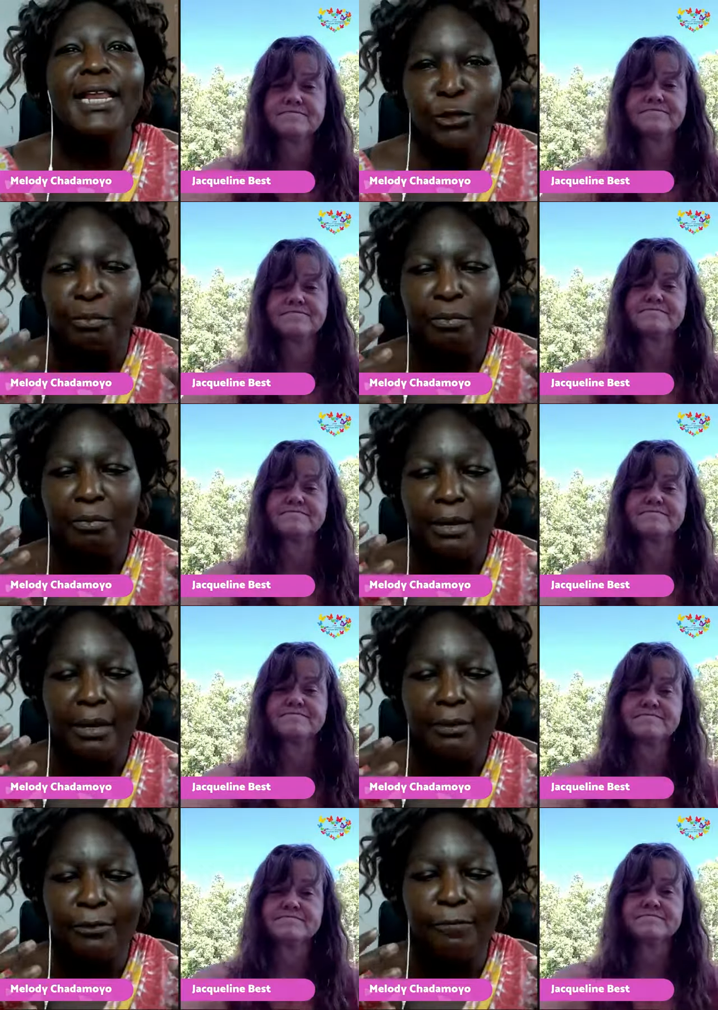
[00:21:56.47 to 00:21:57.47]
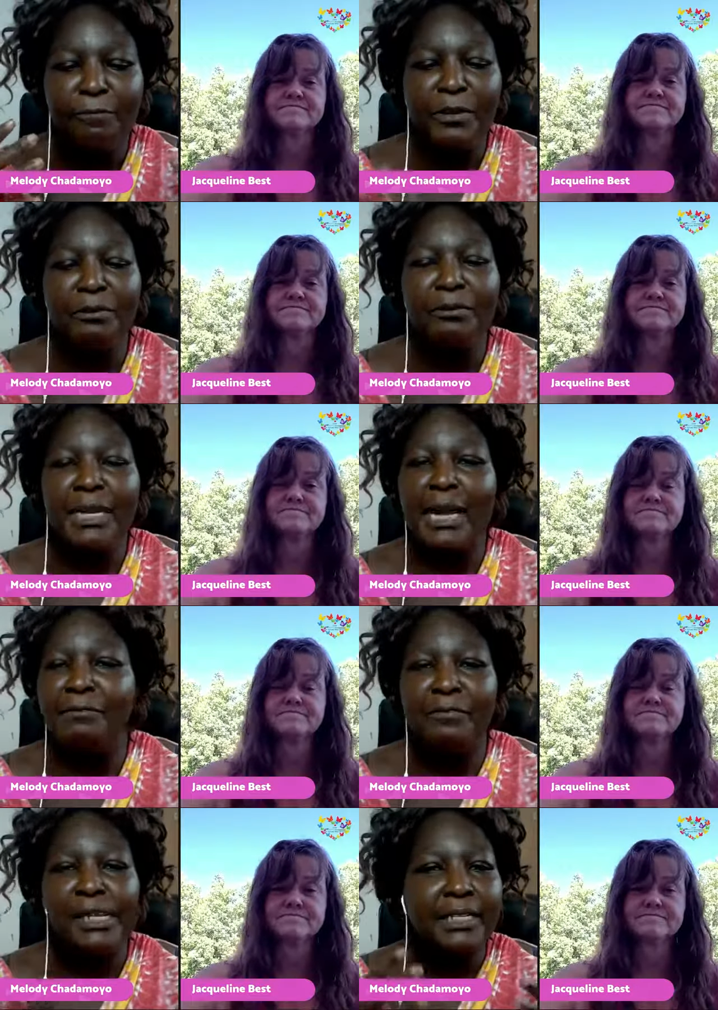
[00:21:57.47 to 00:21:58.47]
Speaker 1: to to feel
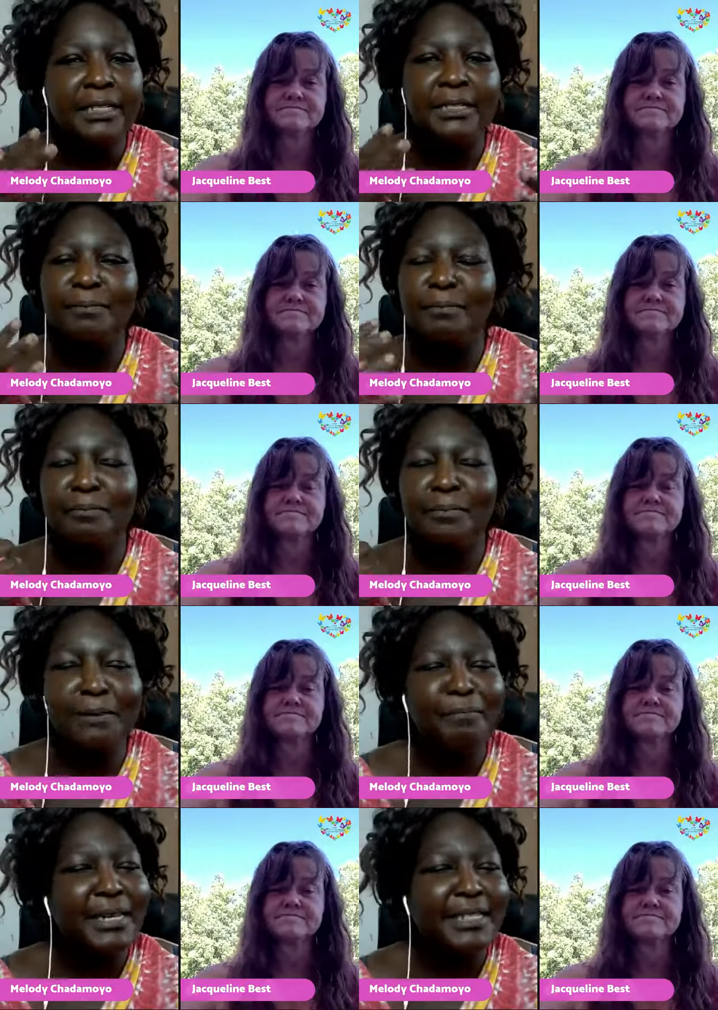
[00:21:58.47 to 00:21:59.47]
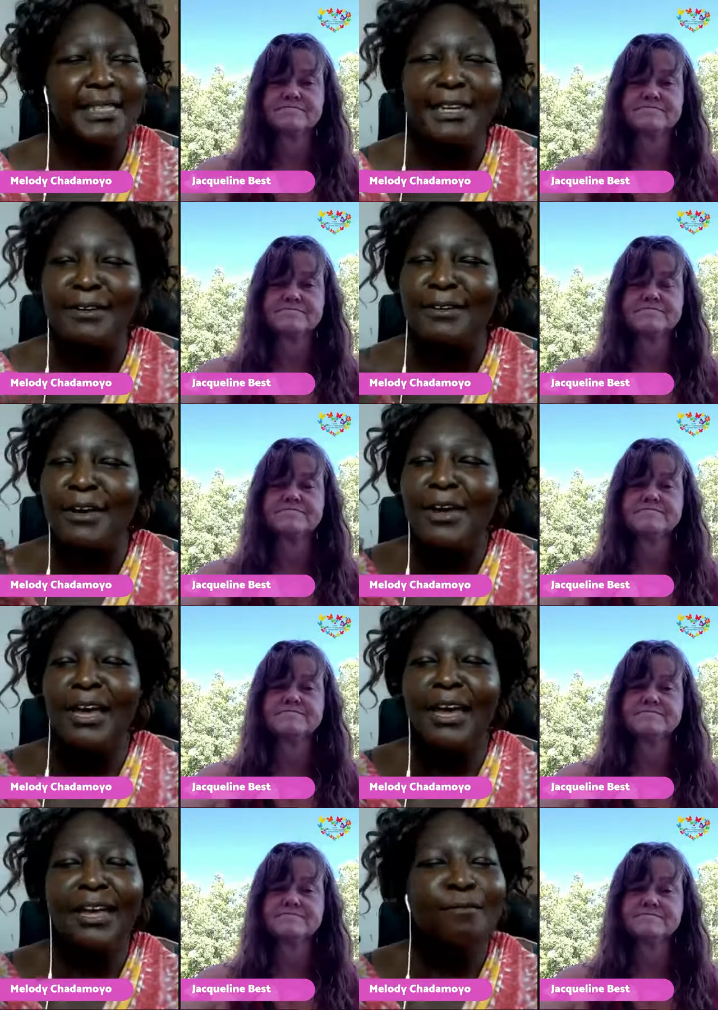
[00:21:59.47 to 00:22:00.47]
love at its deepest and
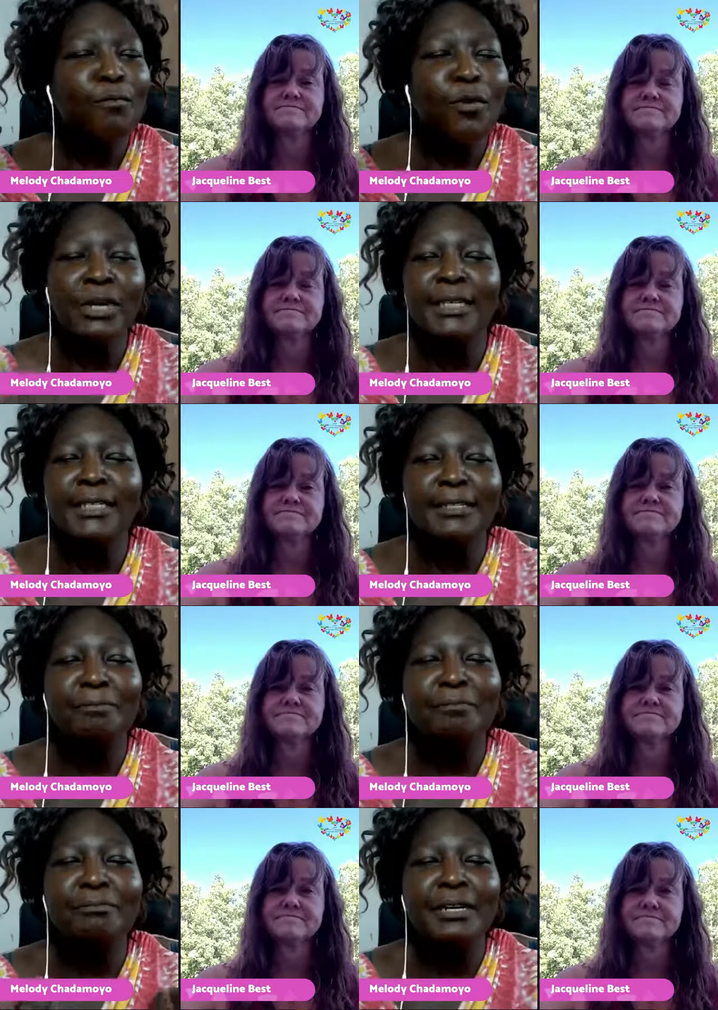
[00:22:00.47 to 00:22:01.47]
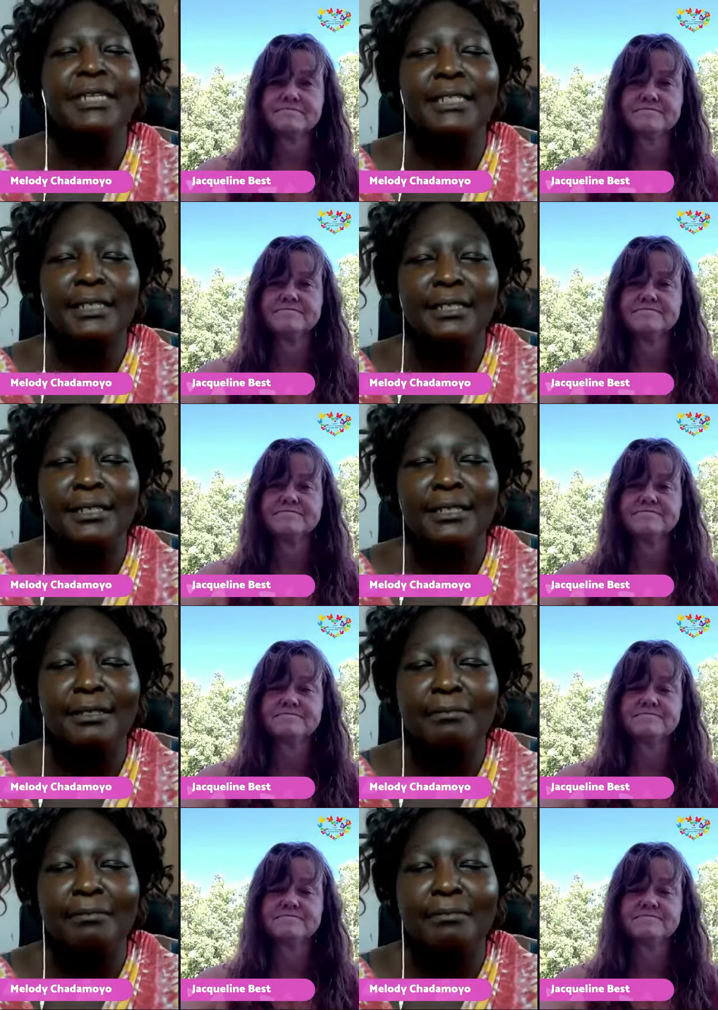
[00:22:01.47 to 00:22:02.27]
and most precious